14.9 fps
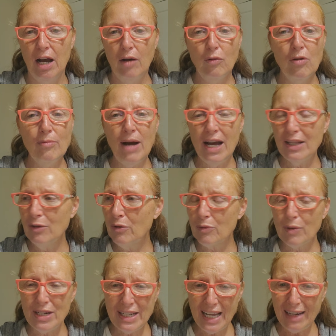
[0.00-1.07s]
Well, my Lord,
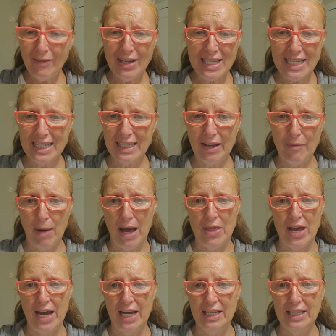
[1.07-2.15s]
we none of us can live by
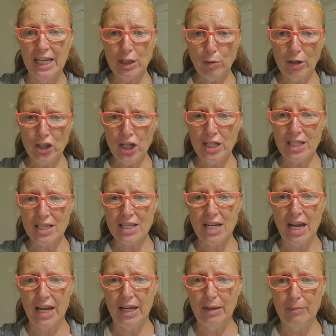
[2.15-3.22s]
that. That's why Jesus
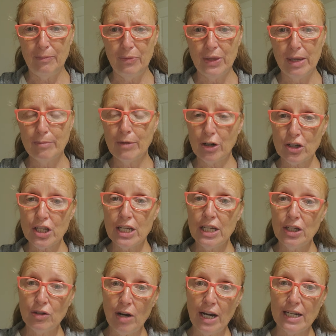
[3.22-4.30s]
came. Mercy
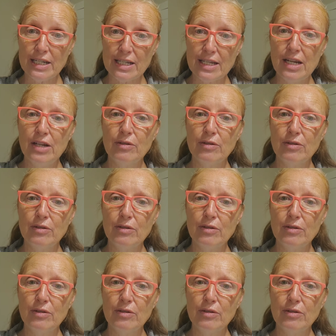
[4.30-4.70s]
and grace.